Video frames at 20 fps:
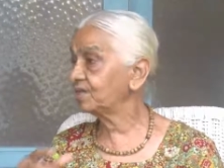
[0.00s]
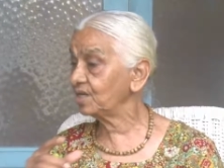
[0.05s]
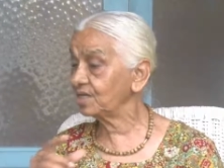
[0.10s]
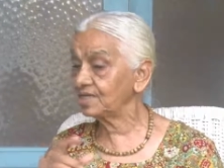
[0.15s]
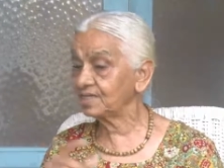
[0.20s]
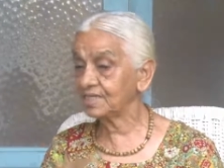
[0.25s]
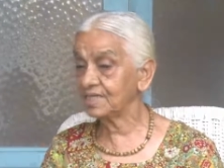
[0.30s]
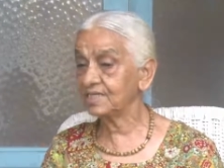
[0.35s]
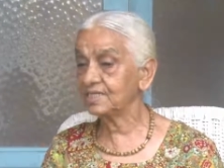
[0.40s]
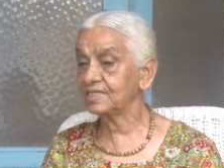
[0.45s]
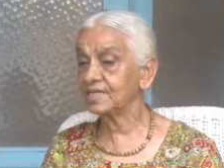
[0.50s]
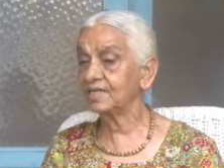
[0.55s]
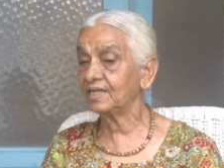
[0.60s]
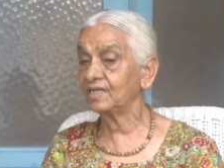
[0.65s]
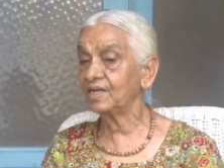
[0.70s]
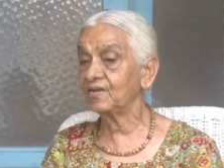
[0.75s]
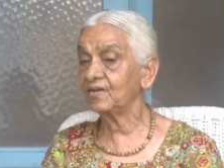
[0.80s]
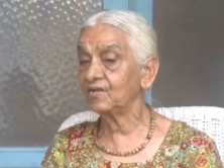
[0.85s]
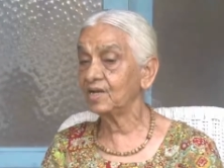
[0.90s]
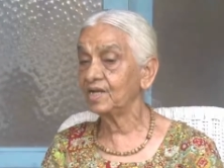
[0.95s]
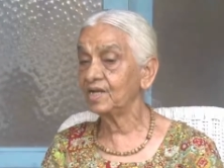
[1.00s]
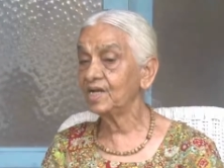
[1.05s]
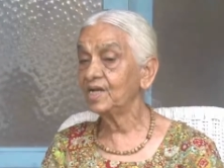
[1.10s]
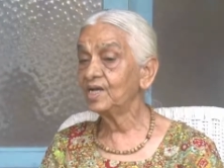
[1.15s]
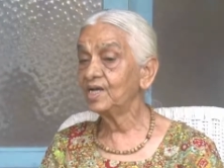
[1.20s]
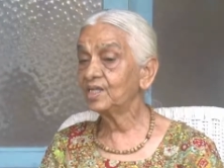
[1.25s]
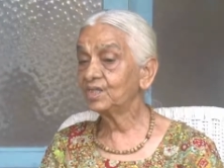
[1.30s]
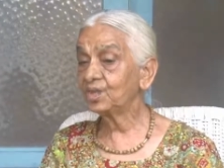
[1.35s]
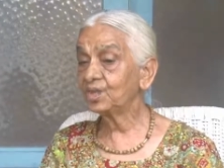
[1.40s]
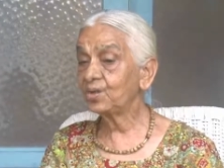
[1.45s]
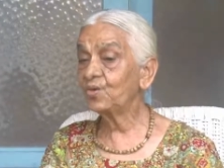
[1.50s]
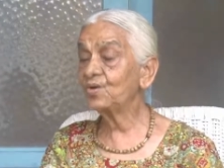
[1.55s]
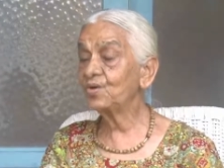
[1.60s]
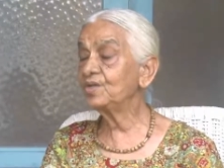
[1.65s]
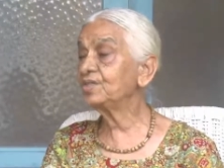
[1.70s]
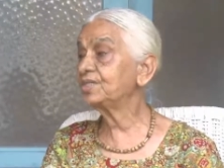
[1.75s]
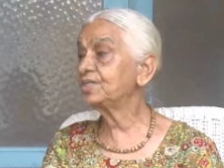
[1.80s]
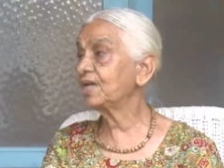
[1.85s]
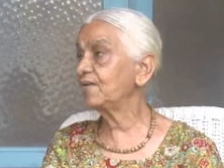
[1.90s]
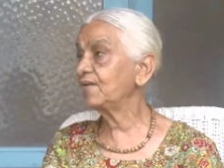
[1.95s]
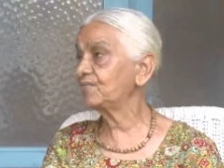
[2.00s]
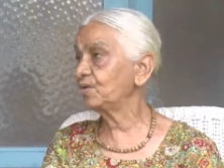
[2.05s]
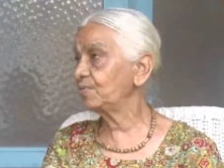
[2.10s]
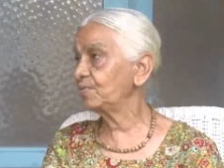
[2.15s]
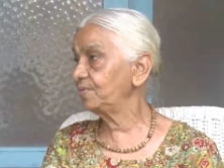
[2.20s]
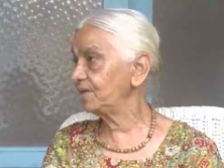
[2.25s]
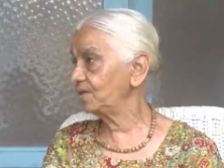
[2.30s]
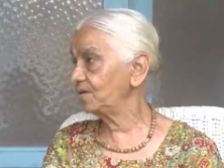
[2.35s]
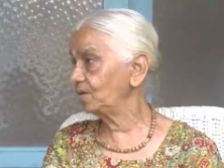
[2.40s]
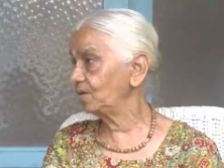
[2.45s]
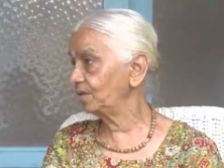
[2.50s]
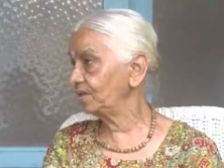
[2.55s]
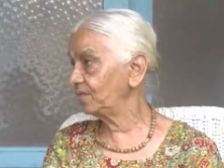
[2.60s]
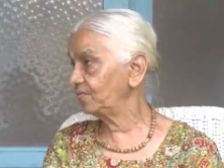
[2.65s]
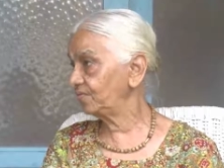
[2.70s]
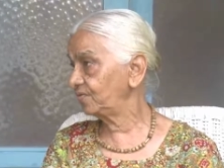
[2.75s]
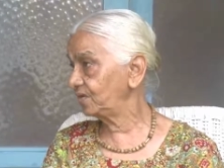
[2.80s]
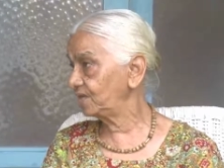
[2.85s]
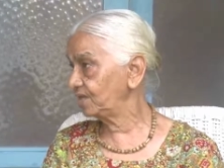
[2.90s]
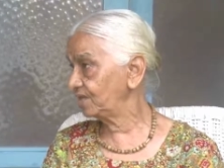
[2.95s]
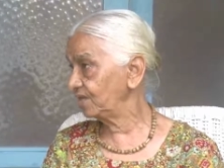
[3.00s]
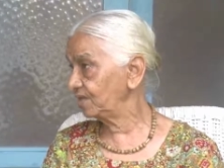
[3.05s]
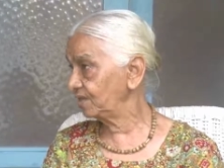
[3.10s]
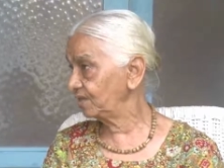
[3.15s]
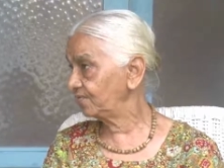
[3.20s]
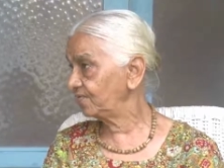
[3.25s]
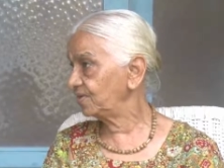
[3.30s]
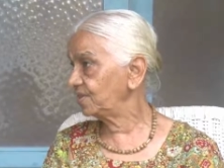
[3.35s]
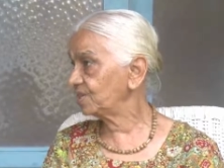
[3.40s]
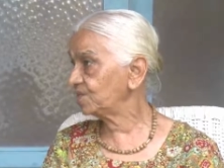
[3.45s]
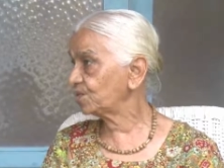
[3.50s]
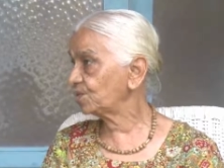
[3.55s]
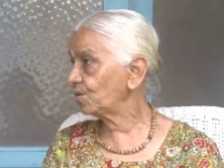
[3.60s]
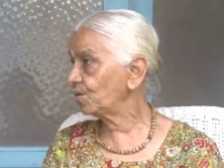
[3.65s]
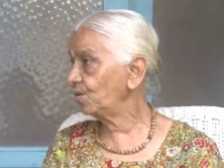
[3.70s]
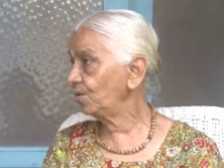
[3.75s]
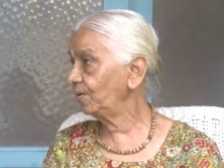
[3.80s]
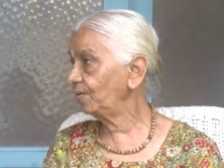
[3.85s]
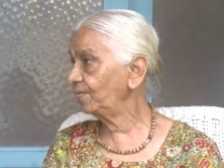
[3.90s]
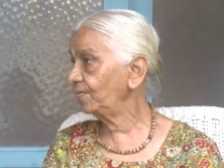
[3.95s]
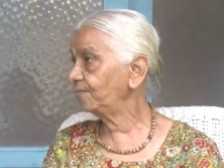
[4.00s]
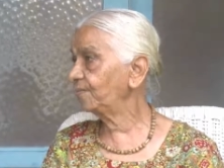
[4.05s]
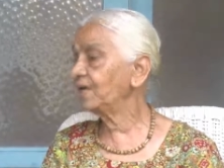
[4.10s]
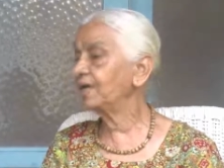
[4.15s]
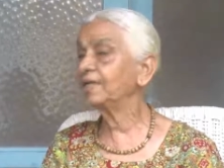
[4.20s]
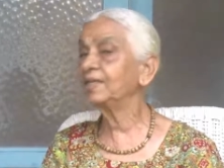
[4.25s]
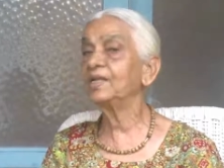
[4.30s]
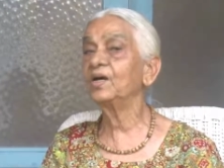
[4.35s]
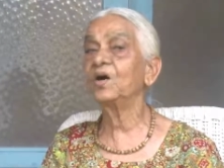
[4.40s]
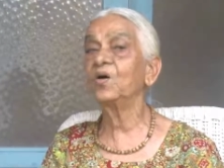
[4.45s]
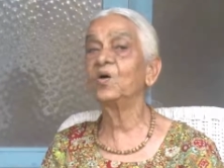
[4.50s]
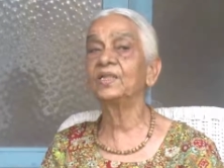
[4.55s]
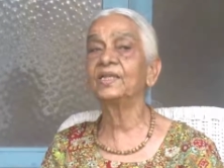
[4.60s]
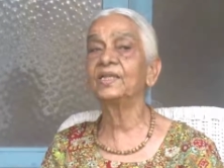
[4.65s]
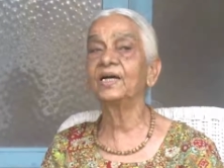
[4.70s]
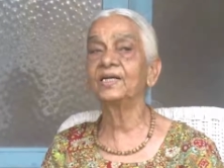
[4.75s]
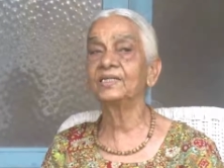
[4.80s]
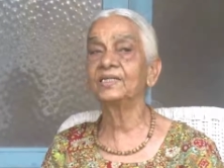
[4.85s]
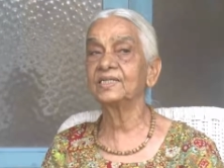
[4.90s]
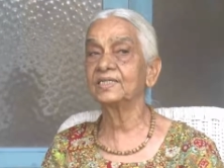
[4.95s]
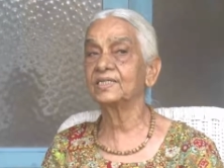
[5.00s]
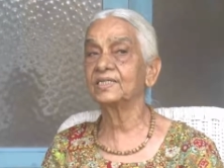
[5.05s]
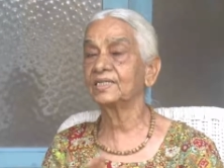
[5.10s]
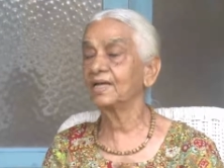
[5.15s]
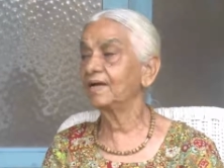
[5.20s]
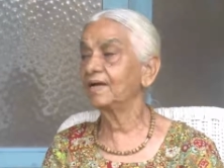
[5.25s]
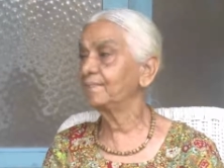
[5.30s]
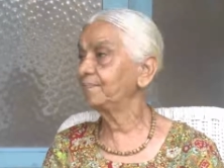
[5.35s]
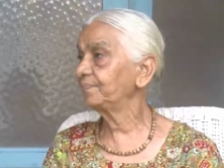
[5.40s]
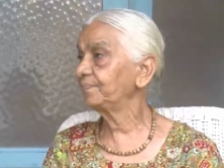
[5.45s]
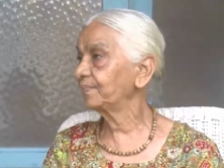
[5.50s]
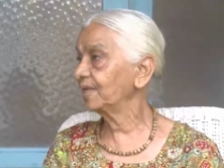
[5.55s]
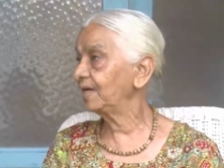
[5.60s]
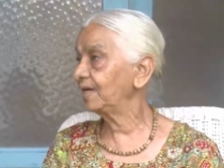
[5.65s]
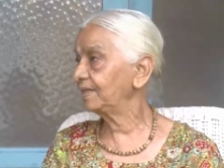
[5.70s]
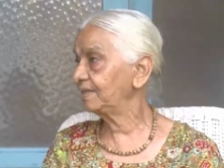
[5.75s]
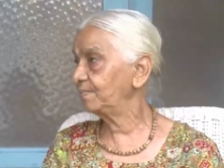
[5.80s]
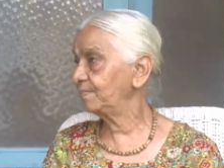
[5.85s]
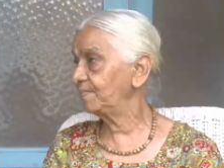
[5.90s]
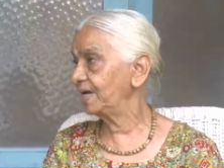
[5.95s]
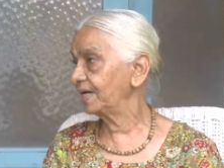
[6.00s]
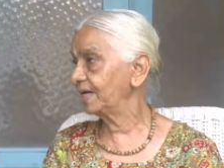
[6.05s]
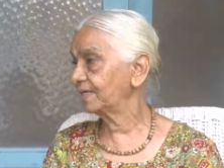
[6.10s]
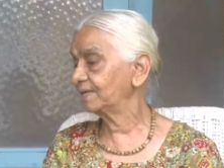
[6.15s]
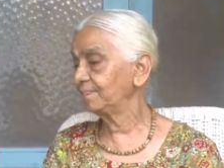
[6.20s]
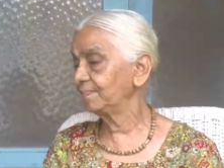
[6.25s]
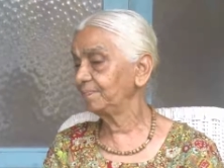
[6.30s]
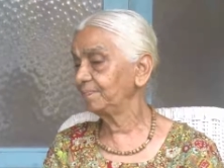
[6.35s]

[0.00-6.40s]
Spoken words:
she said the students have to be in the first row, and all the others at the back.